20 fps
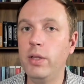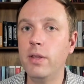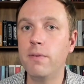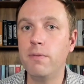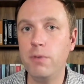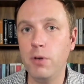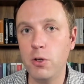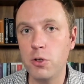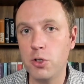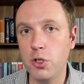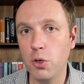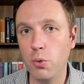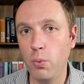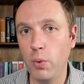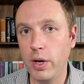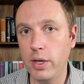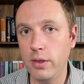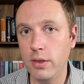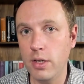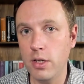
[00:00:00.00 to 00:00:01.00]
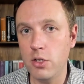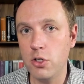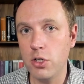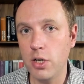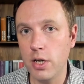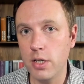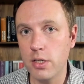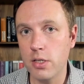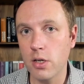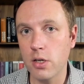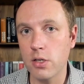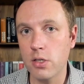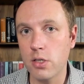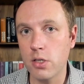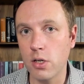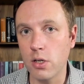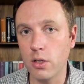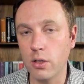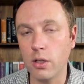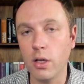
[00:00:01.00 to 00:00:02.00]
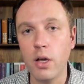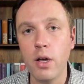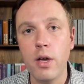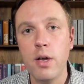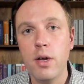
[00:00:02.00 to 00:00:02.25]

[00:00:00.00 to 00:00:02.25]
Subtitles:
in the future when these shares are sold.